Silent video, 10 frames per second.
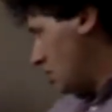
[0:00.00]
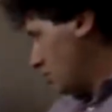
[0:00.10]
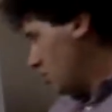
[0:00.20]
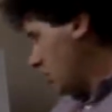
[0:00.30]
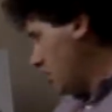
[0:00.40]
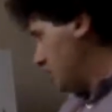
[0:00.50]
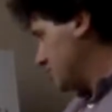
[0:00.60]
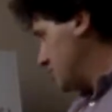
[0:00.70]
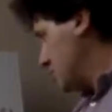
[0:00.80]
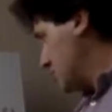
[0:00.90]
What
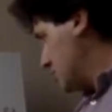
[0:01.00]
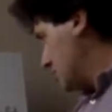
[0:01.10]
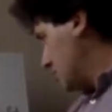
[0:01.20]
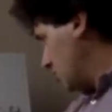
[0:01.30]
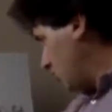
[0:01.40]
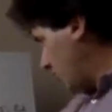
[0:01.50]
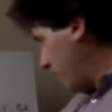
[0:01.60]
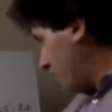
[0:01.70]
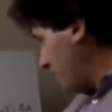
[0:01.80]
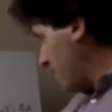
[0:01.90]

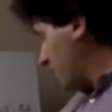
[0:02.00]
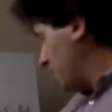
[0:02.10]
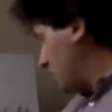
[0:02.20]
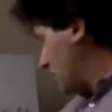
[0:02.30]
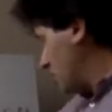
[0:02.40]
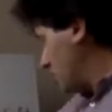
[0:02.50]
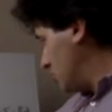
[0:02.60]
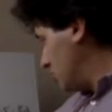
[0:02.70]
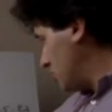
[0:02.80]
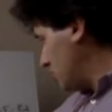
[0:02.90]
if B finds he has the
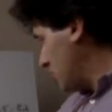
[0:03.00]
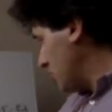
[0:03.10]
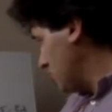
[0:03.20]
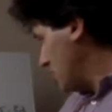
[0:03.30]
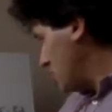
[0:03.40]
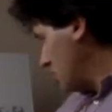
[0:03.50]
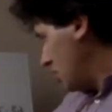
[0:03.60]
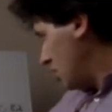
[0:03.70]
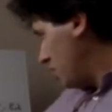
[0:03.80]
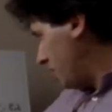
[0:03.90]
move here?
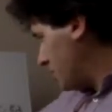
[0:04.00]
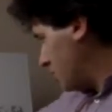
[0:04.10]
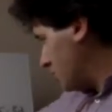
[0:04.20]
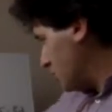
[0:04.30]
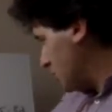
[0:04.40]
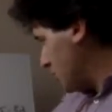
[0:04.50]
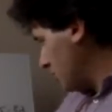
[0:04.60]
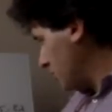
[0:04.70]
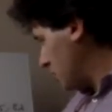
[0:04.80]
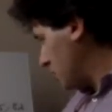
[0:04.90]
If he goes
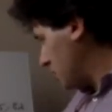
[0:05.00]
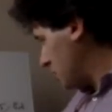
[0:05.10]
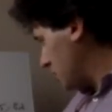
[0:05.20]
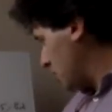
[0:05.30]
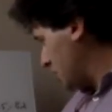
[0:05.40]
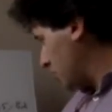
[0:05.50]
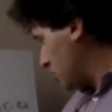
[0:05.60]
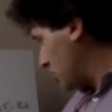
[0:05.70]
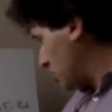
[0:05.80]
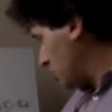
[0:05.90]
south, he
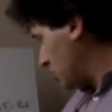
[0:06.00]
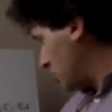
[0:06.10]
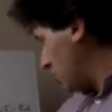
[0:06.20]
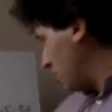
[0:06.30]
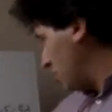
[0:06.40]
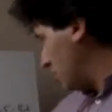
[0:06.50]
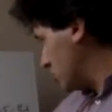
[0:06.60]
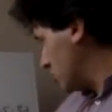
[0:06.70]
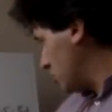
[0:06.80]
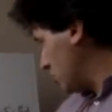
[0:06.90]
gets 13. If he
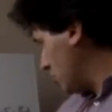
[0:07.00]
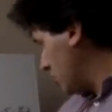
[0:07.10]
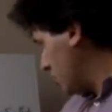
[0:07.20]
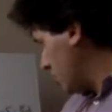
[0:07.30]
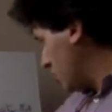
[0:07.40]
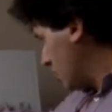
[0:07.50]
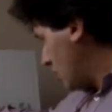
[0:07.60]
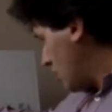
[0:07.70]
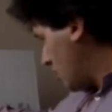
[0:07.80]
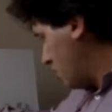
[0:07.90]
goes north,
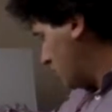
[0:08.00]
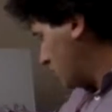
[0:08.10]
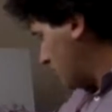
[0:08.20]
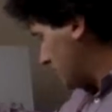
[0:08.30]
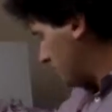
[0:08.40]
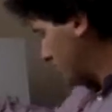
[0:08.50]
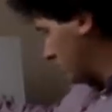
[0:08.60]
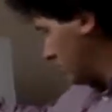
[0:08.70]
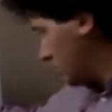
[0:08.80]
A responds by going